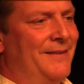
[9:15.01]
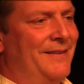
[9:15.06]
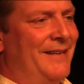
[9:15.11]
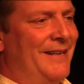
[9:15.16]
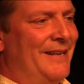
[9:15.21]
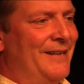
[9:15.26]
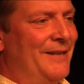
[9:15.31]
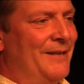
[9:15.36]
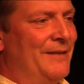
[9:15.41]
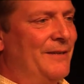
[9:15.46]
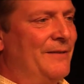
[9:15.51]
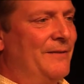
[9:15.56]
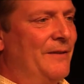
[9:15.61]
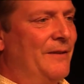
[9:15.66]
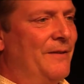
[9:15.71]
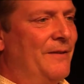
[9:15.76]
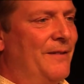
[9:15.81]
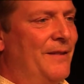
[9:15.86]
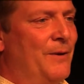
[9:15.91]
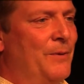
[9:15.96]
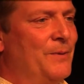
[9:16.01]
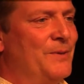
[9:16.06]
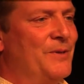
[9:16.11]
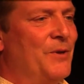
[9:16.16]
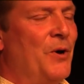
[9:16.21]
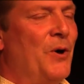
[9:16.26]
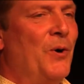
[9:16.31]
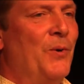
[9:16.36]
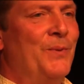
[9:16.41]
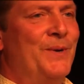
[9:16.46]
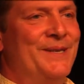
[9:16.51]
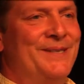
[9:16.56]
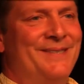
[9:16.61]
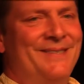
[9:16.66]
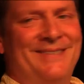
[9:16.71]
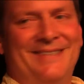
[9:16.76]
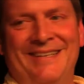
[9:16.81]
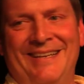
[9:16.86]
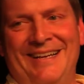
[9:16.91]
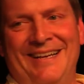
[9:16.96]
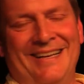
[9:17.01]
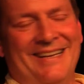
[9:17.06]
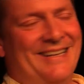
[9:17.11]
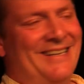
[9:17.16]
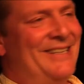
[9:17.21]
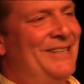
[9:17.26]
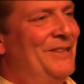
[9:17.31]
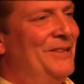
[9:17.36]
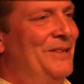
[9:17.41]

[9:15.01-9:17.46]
and that was always, I